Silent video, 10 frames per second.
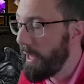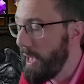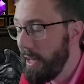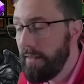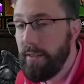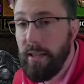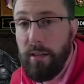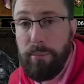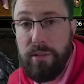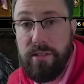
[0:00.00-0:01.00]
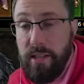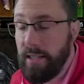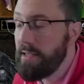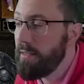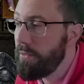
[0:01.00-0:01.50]
any of the elements
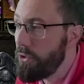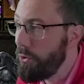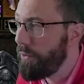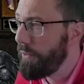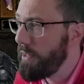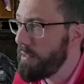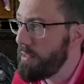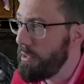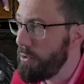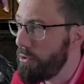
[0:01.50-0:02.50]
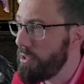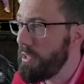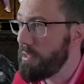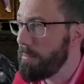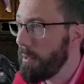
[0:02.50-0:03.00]
native to Frenzy. You just need
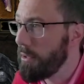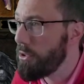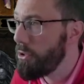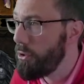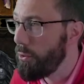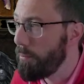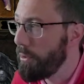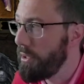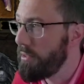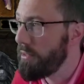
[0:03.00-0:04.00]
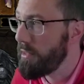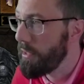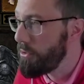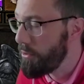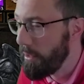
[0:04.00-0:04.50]
to match your braces
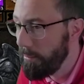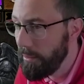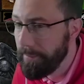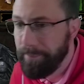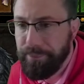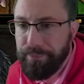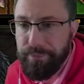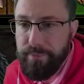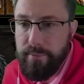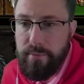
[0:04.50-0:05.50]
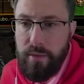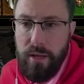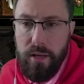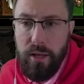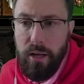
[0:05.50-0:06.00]
and your amulet.
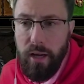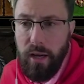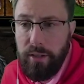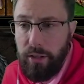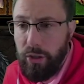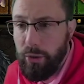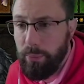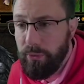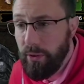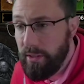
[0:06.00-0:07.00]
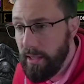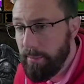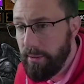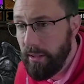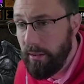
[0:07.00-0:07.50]
In the cube, we've got Depth
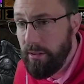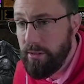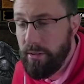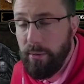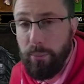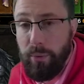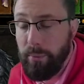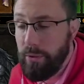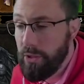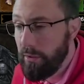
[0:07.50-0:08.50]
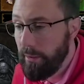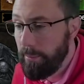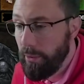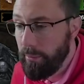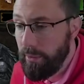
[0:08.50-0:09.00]
Diggers. When we generate
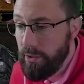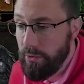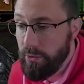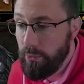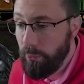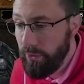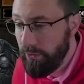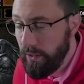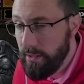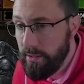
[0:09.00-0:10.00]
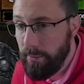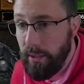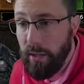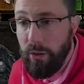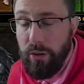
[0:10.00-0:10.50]
primary resource with Frenzy, we
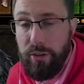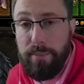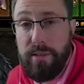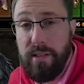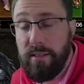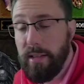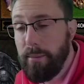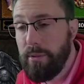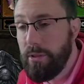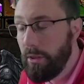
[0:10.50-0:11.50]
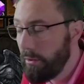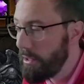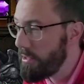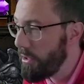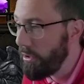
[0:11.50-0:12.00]
get 100% damage
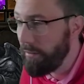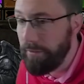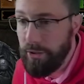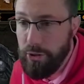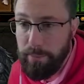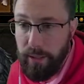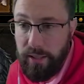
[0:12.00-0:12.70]
increase. Lovely jubbly.